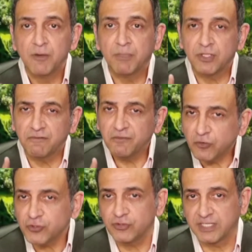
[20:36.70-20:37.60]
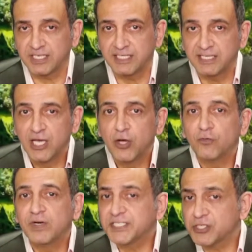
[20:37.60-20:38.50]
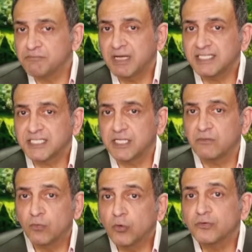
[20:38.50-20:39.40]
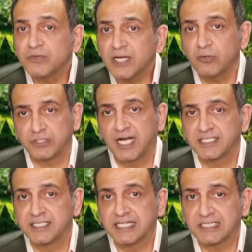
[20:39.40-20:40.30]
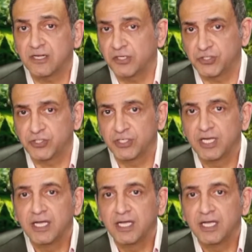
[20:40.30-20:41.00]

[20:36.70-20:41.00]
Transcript: But unfortunately, Western medicine won't recognize it as such.